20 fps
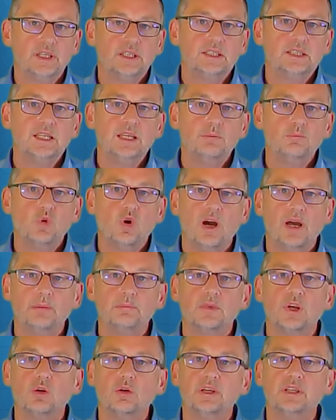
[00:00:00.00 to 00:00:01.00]
demo, I'm
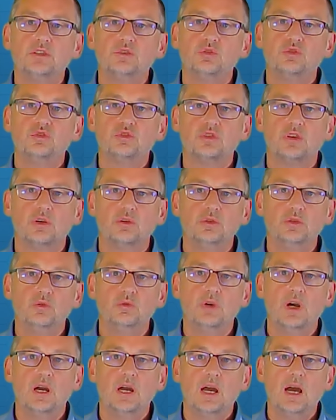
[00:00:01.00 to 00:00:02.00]
going to show
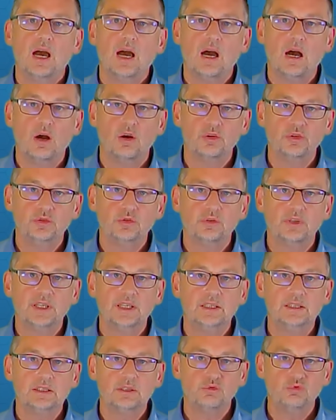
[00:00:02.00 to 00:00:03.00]
you how you
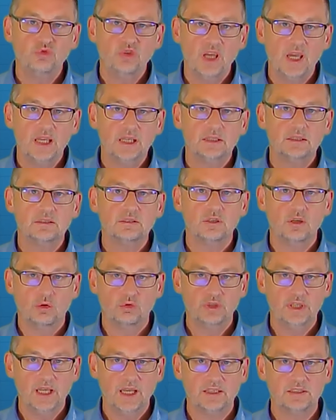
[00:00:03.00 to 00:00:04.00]
can create an
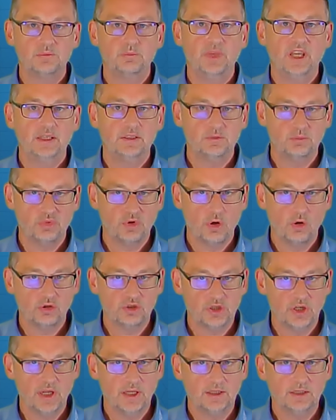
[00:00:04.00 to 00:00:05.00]
ODX-based
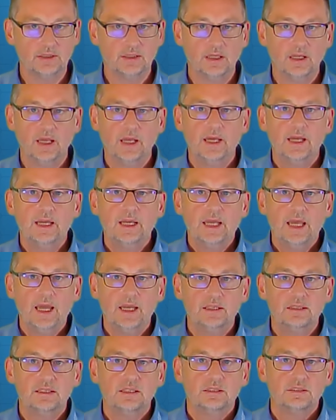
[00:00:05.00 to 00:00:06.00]
project
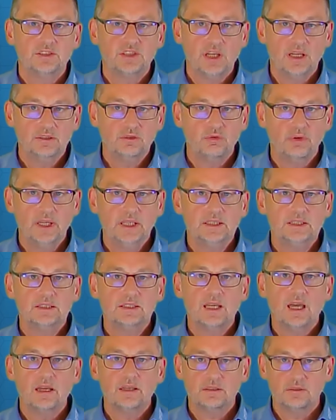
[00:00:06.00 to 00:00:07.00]
and generate a
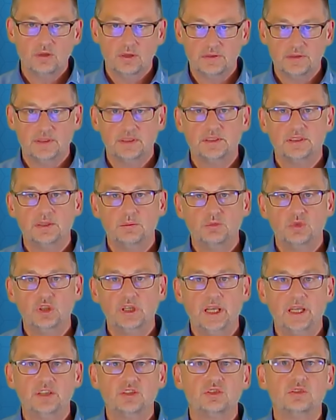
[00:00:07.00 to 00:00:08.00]
diagnostic
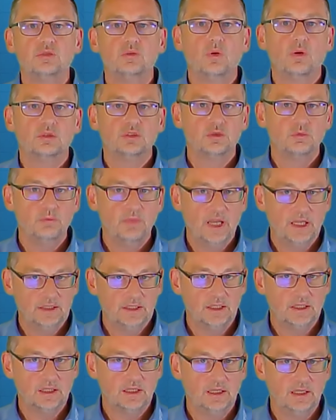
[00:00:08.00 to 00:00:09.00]
simulation
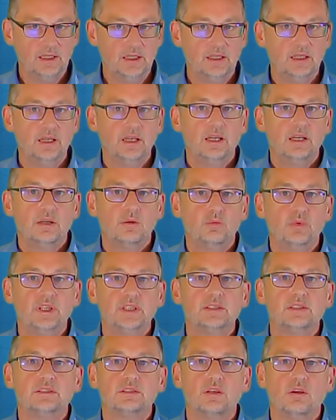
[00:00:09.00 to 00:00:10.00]
automatically with
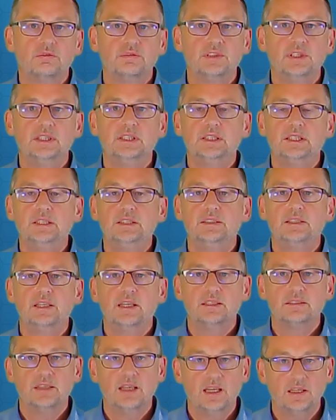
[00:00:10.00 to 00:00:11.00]
Softing
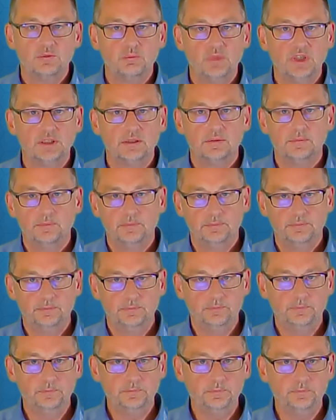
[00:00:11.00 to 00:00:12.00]
TCS.admin.
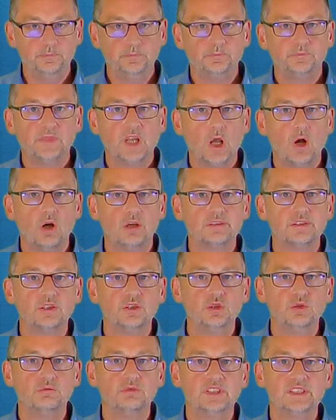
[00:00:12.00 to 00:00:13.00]
Also,
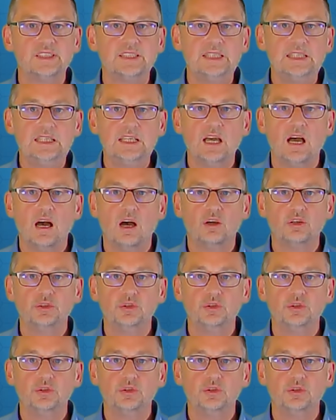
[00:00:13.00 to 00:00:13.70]
you will see how